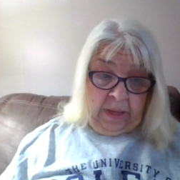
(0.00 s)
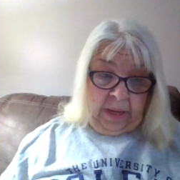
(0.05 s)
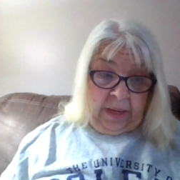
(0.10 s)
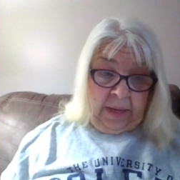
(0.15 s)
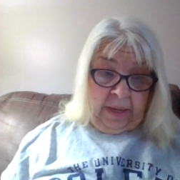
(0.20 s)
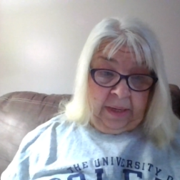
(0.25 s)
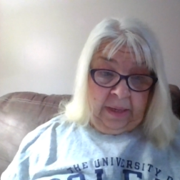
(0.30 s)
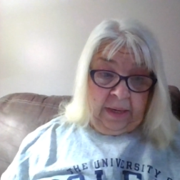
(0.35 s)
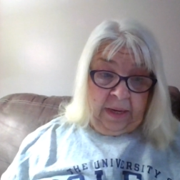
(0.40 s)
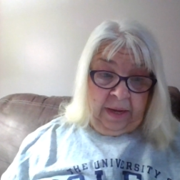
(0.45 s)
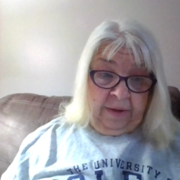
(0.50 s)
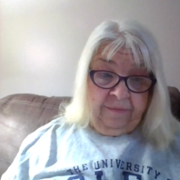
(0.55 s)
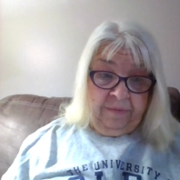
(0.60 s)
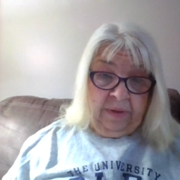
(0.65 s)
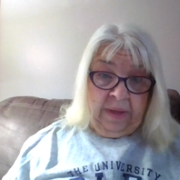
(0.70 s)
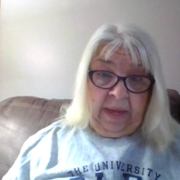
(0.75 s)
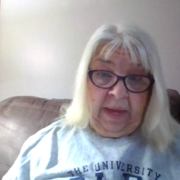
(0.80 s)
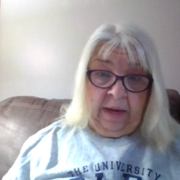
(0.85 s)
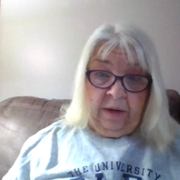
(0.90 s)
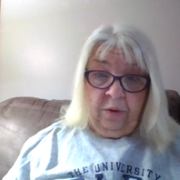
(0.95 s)
and
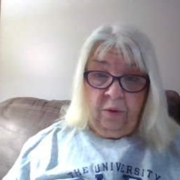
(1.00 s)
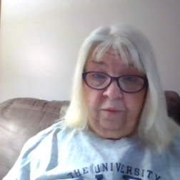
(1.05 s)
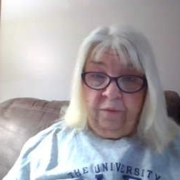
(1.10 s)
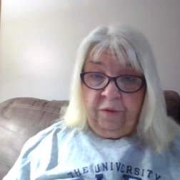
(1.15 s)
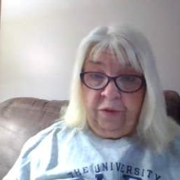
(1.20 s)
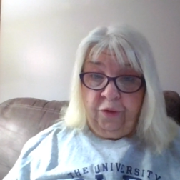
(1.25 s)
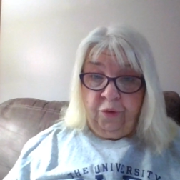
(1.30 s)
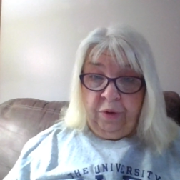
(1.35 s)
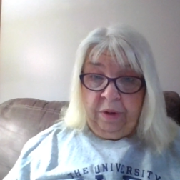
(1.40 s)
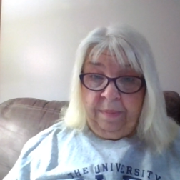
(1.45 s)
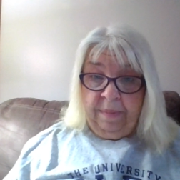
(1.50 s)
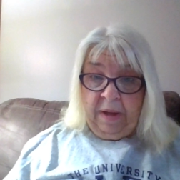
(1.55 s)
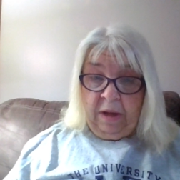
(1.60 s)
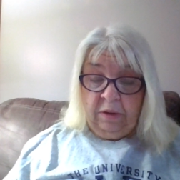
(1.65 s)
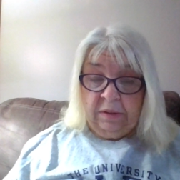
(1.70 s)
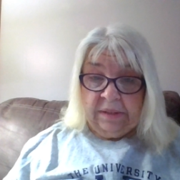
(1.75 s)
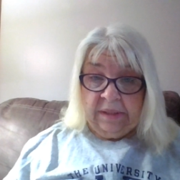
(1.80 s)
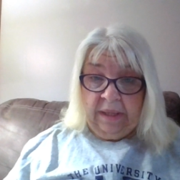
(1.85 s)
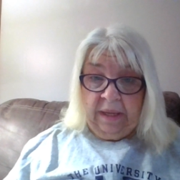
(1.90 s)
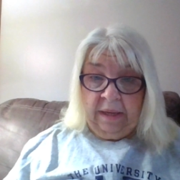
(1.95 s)
I've gained over 30
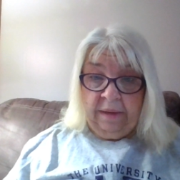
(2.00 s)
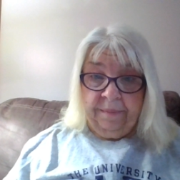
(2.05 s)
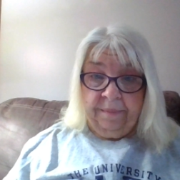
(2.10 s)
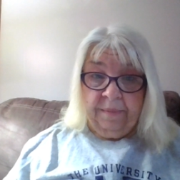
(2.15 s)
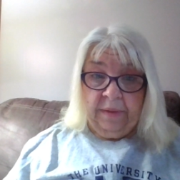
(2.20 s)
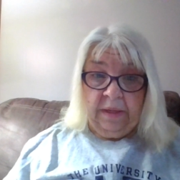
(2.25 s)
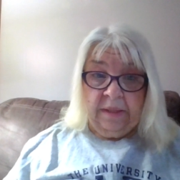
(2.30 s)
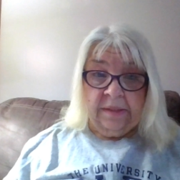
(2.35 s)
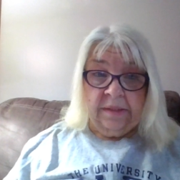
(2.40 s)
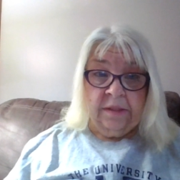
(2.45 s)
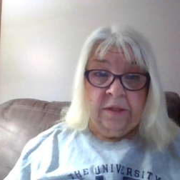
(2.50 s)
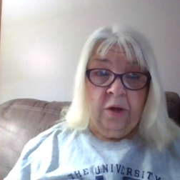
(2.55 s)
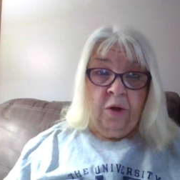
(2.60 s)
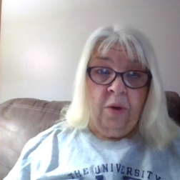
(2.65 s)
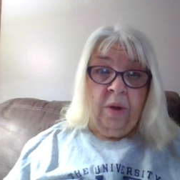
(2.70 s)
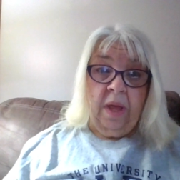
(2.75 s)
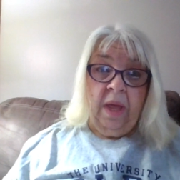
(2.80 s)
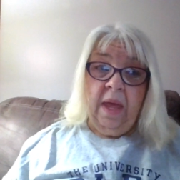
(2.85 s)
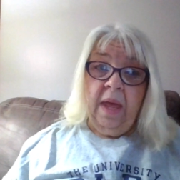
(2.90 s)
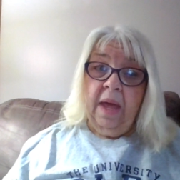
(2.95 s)
pounds again.
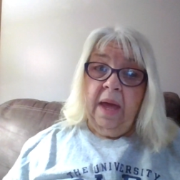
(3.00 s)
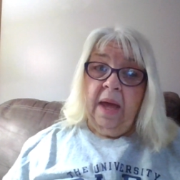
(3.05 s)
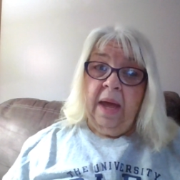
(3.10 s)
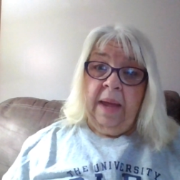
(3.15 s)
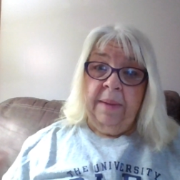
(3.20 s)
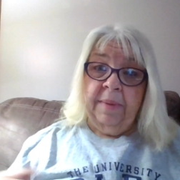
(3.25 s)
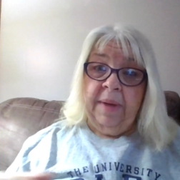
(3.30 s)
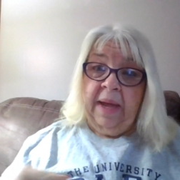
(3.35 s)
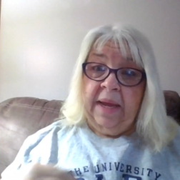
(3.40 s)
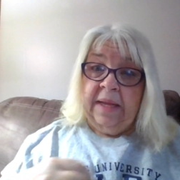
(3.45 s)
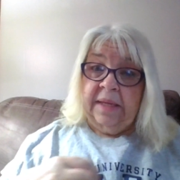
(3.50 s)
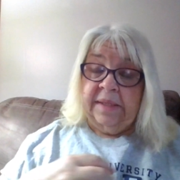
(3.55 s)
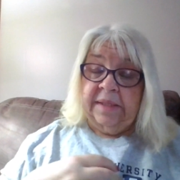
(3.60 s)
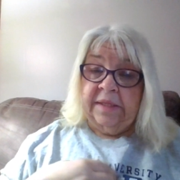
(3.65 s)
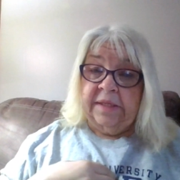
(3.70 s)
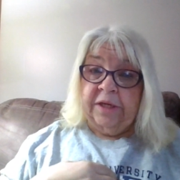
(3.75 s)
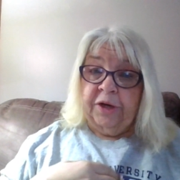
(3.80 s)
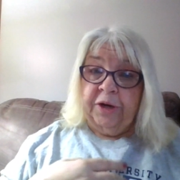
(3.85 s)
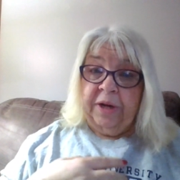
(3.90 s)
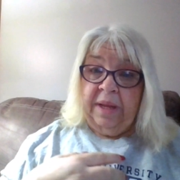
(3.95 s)
So I'm kind of
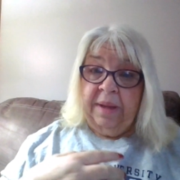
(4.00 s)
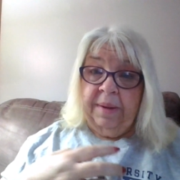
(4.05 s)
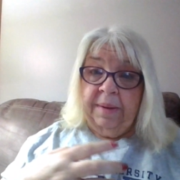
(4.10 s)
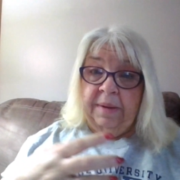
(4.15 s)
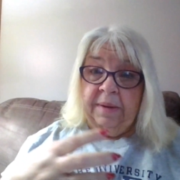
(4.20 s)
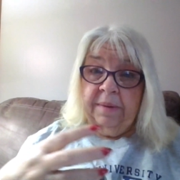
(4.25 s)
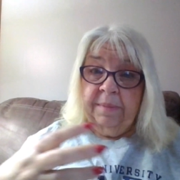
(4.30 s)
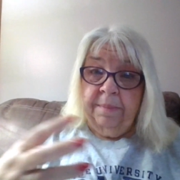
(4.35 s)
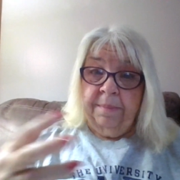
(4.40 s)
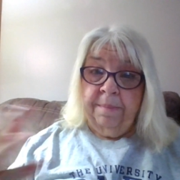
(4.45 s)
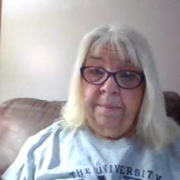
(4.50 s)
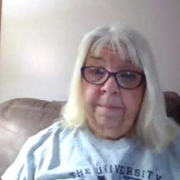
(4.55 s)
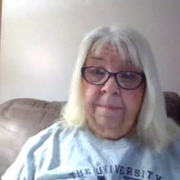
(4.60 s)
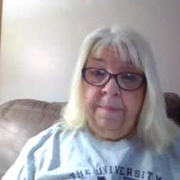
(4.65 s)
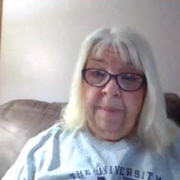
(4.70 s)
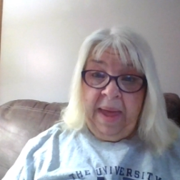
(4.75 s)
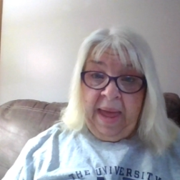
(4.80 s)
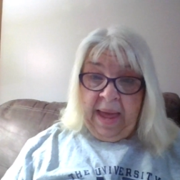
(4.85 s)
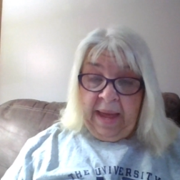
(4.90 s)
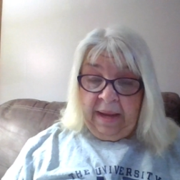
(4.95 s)
starting
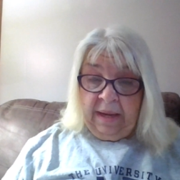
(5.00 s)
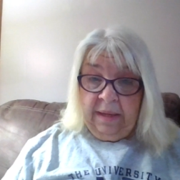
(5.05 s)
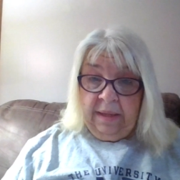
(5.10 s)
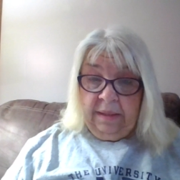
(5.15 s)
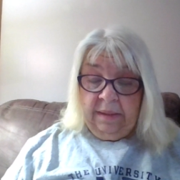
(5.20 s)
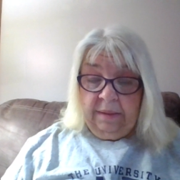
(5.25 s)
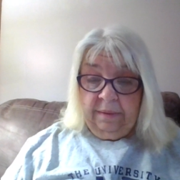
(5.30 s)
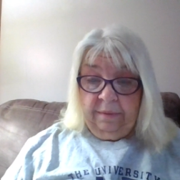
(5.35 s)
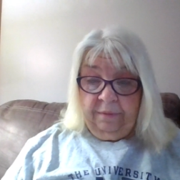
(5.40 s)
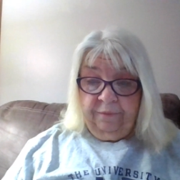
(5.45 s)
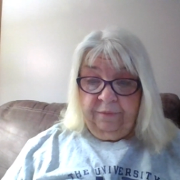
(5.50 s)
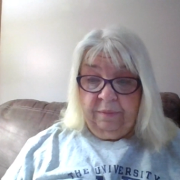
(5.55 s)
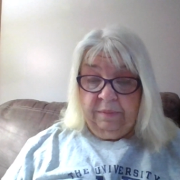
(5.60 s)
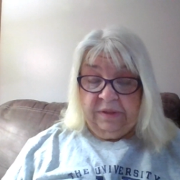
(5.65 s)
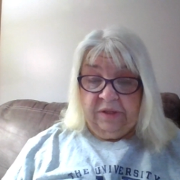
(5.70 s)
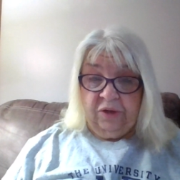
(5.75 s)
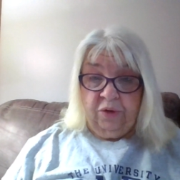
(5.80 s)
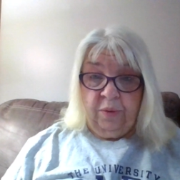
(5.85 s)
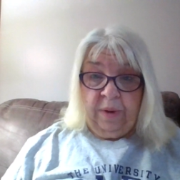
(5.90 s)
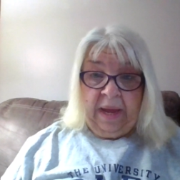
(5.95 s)
back from
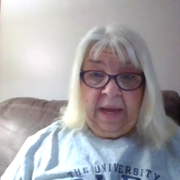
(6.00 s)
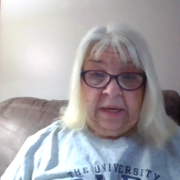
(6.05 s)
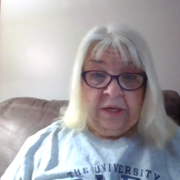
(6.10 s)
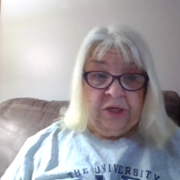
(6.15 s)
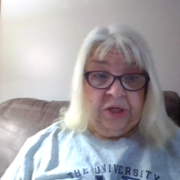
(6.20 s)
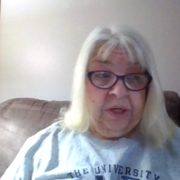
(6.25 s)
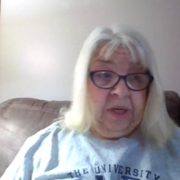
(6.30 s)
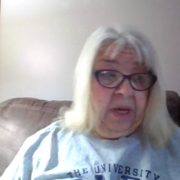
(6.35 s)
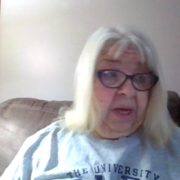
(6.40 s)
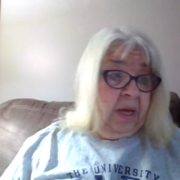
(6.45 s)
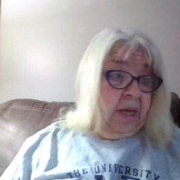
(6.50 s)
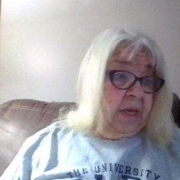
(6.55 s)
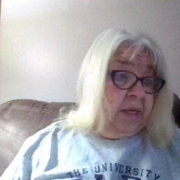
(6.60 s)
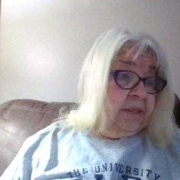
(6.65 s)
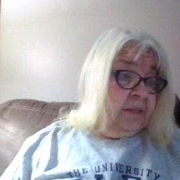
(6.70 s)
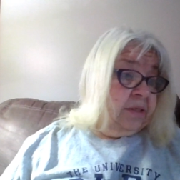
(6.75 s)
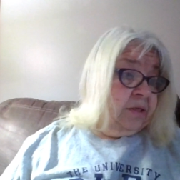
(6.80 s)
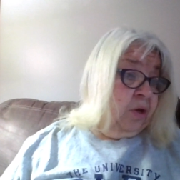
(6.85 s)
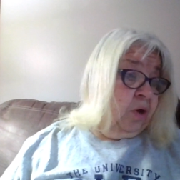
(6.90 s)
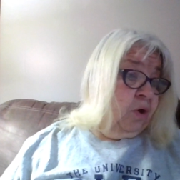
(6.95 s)
scratch.
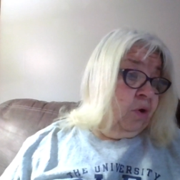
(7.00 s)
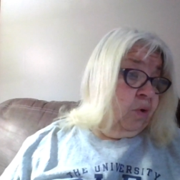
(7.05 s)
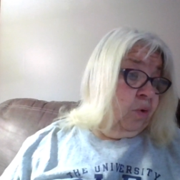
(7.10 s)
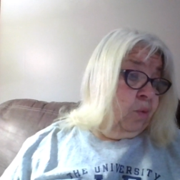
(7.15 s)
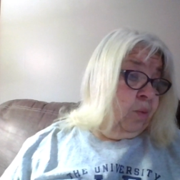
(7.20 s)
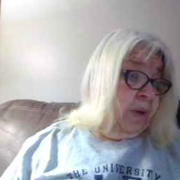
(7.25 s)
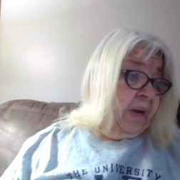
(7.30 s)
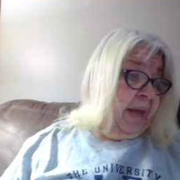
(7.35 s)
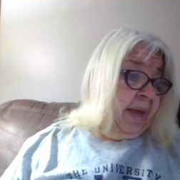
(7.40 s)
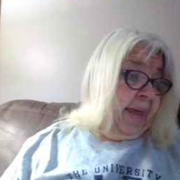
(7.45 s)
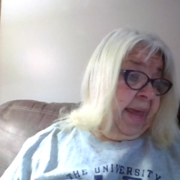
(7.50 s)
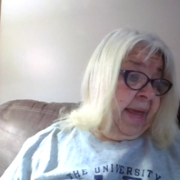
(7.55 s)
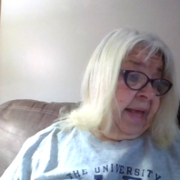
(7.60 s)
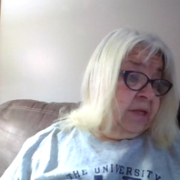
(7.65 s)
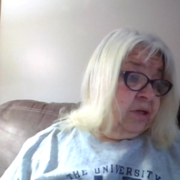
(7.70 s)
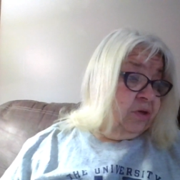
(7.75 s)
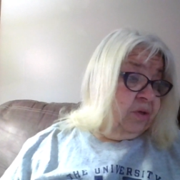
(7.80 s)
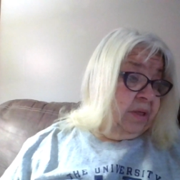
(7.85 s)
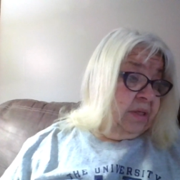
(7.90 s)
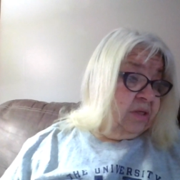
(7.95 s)
So when I
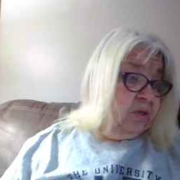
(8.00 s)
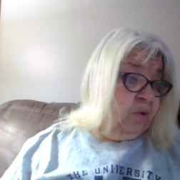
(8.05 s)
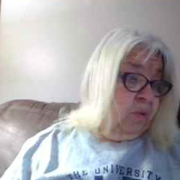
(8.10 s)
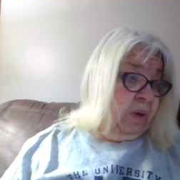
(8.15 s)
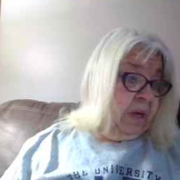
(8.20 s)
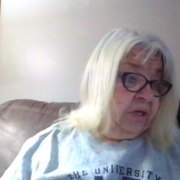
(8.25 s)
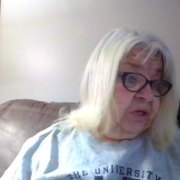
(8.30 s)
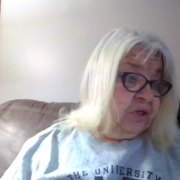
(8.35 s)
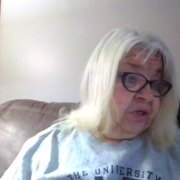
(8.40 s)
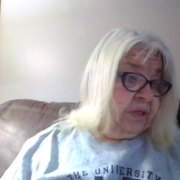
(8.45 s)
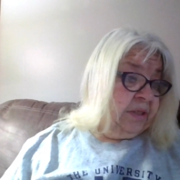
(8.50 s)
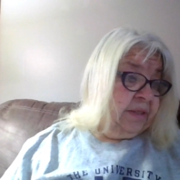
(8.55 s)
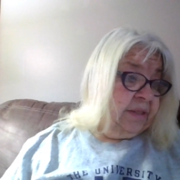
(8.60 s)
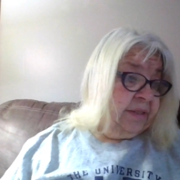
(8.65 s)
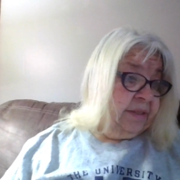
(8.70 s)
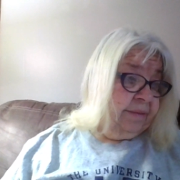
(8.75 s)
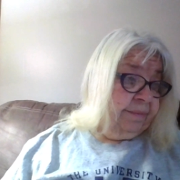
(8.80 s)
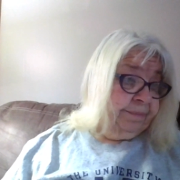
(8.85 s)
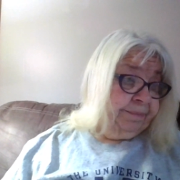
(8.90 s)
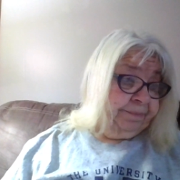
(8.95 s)
answer these
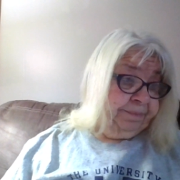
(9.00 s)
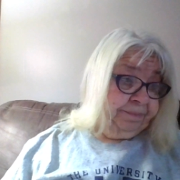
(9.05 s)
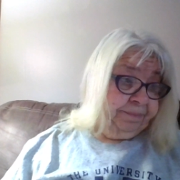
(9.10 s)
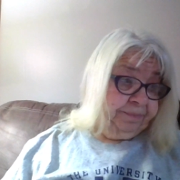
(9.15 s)
questions,